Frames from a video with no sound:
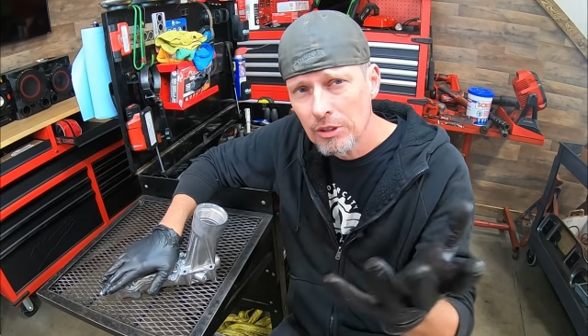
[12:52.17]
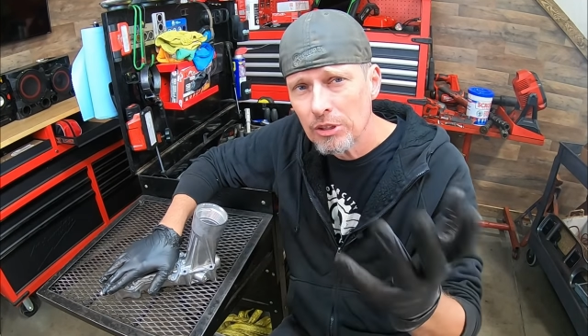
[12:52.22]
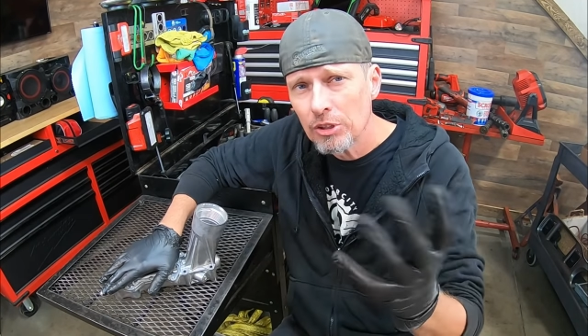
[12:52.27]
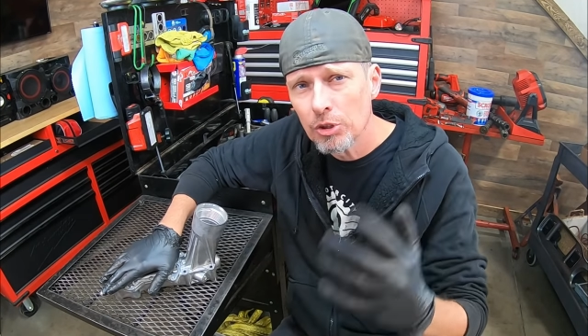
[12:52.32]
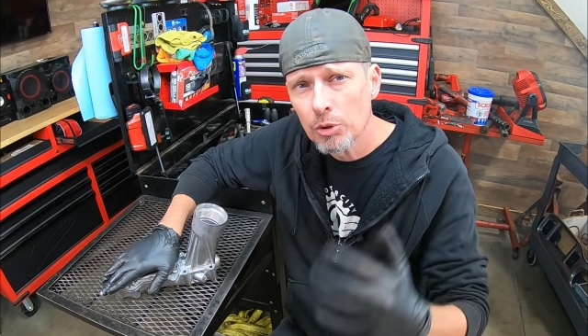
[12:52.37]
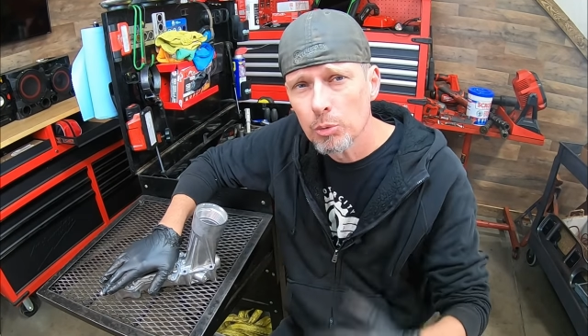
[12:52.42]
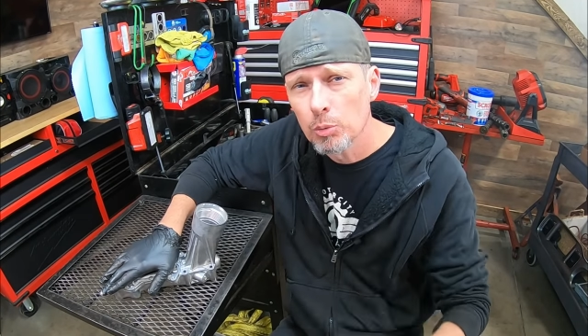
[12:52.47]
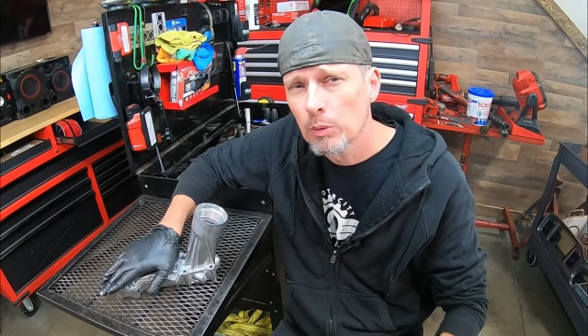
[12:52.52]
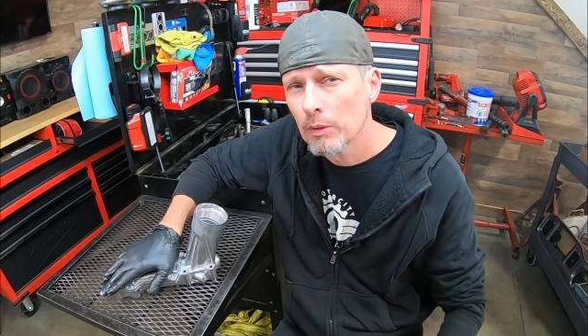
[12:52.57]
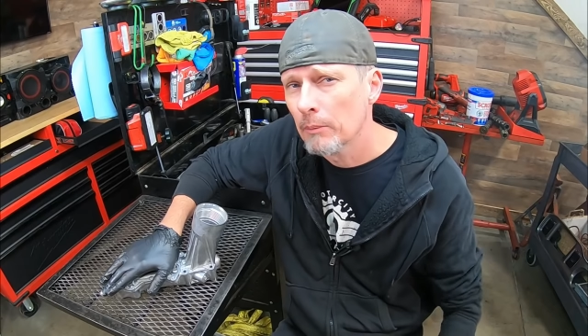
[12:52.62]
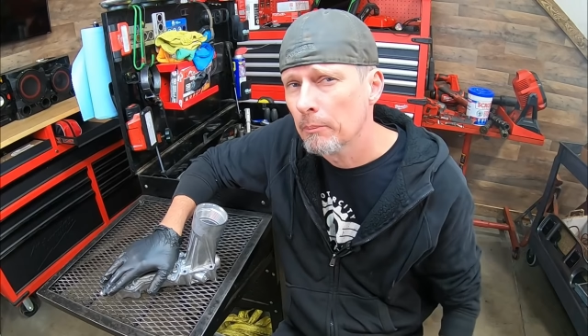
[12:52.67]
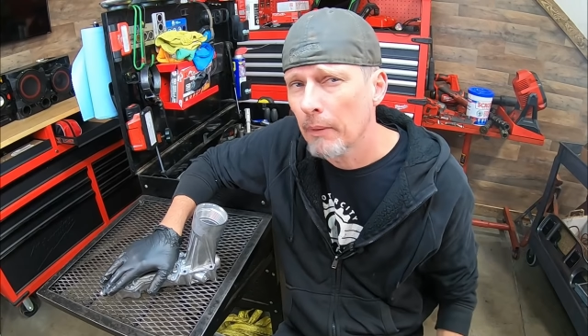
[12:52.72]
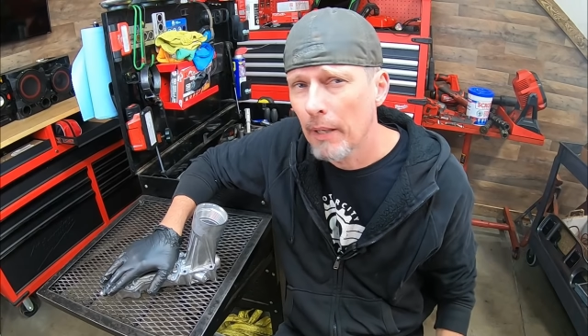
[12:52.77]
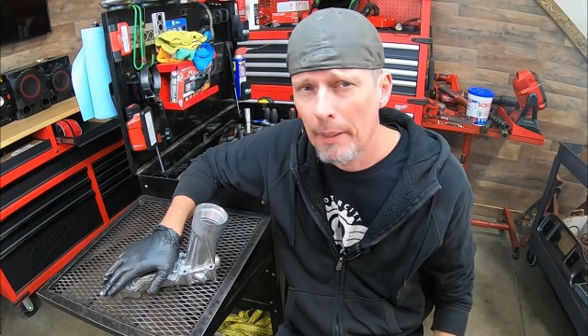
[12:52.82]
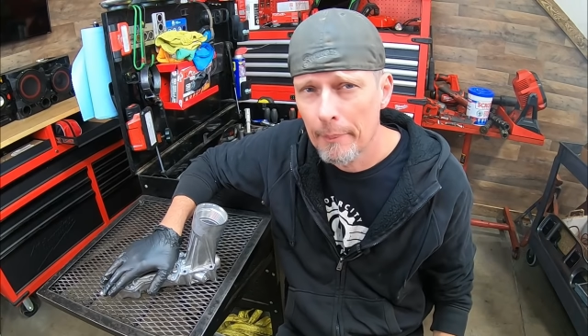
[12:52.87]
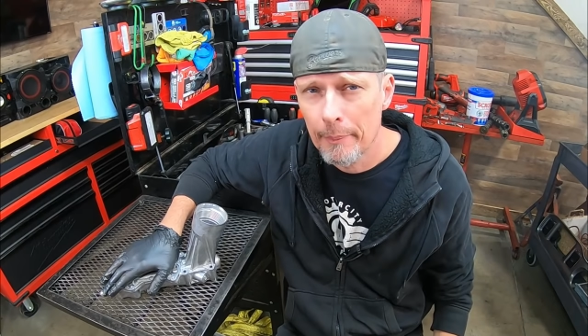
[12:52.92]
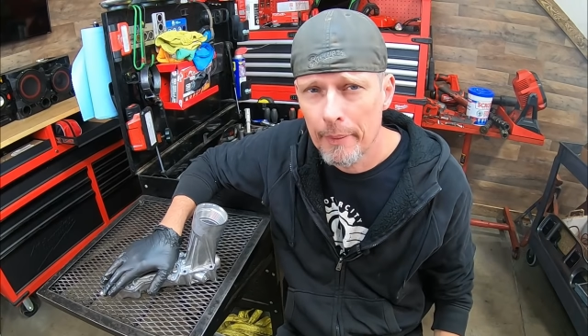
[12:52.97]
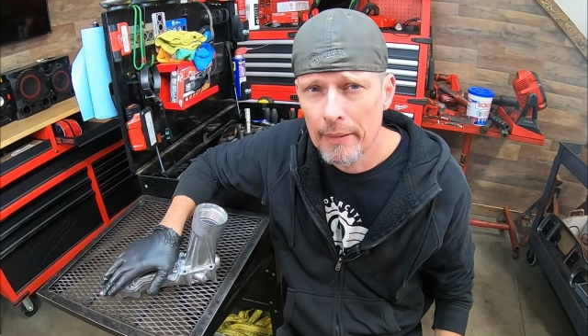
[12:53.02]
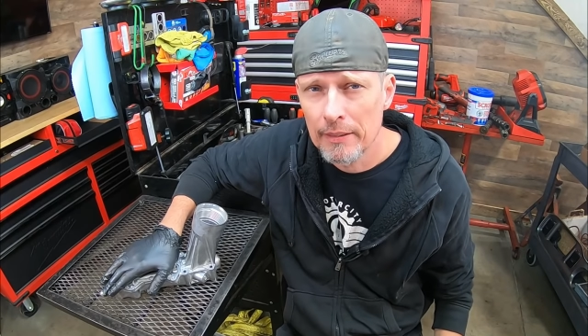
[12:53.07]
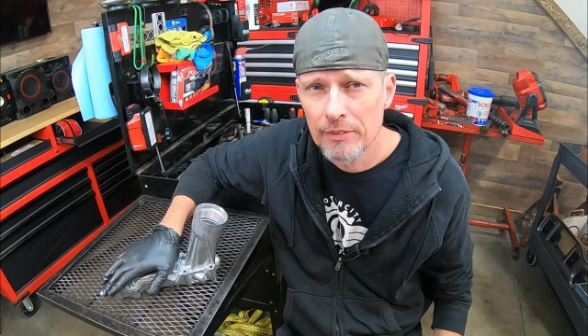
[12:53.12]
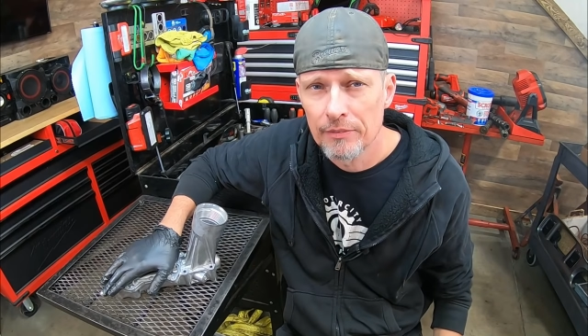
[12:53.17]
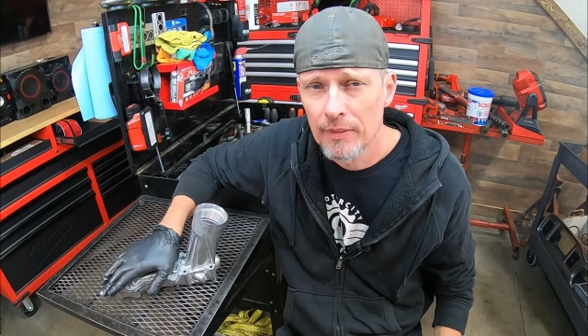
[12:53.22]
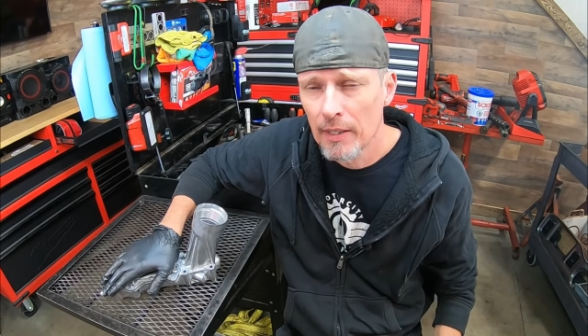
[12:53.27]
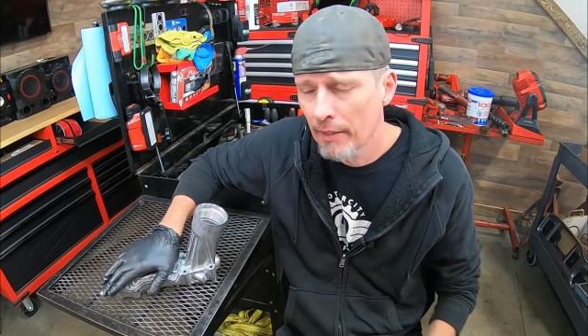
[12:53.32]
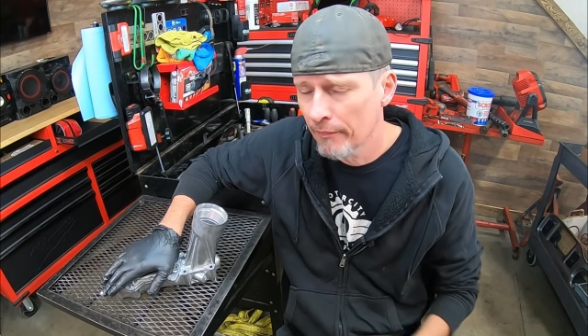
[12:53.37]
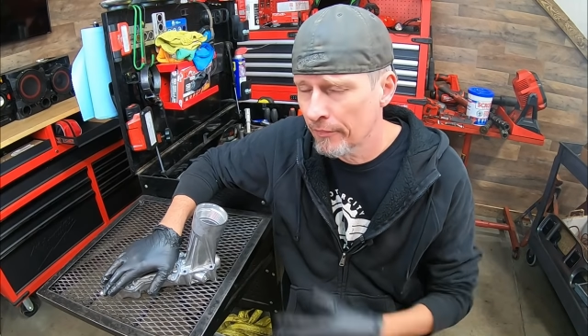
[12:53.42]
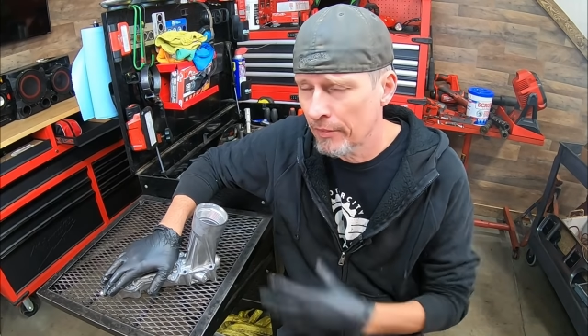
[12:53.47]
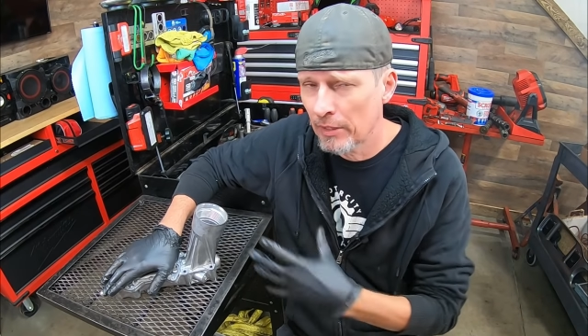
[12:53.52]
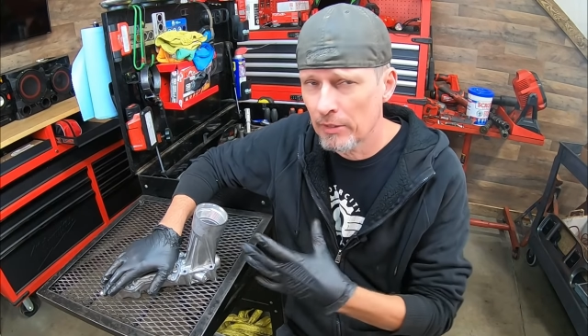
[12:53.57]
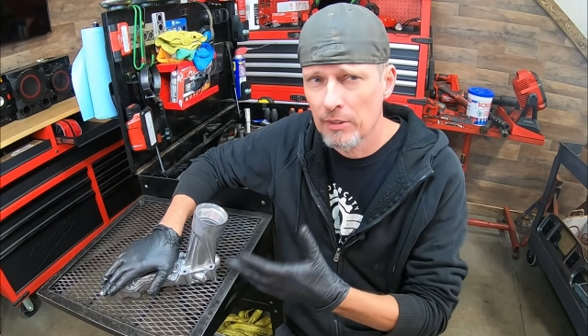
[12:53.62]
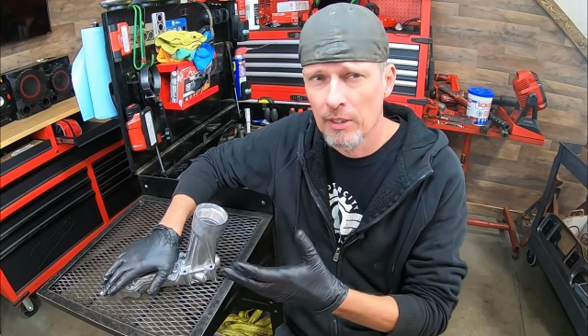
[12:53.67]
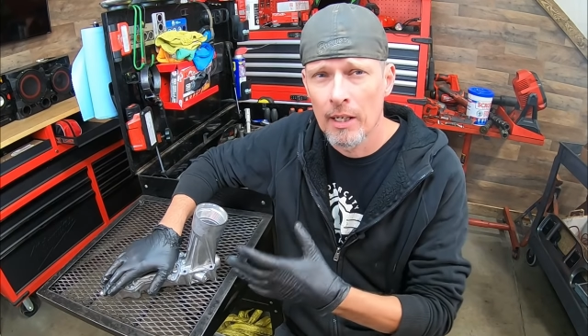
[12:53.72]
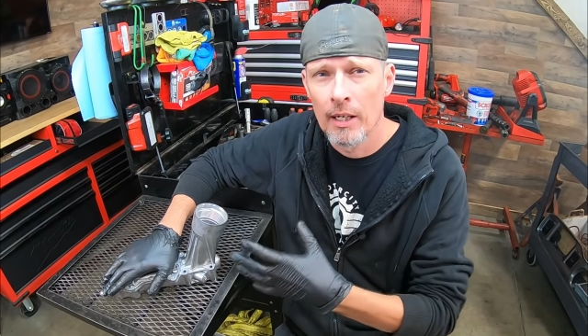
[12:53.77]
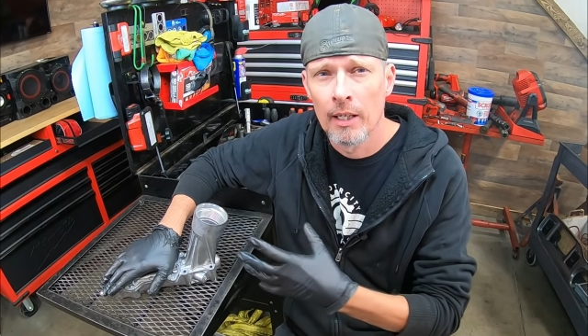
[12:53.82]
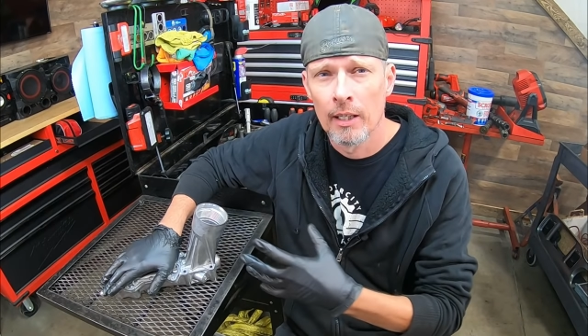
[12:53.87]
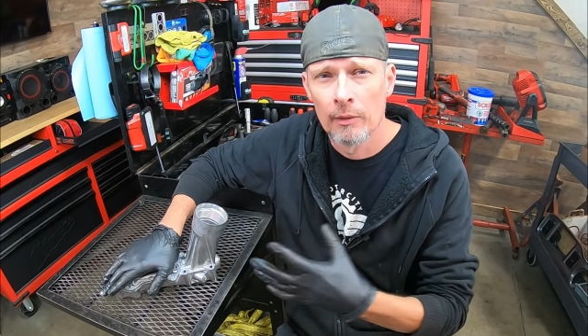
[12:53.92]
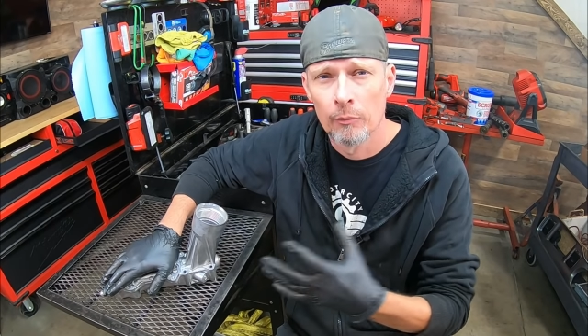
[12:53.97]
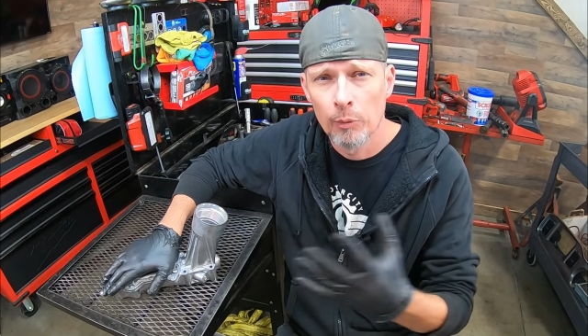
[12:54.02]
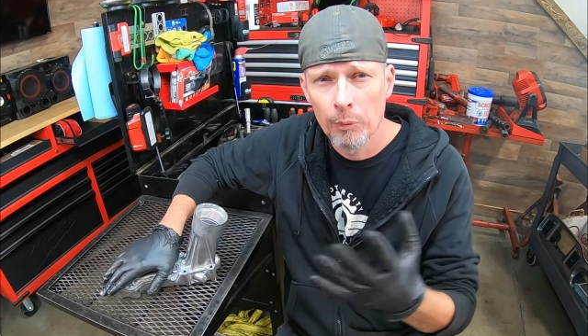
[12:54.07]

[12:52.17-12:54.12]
issues with the bypass valve in that tower,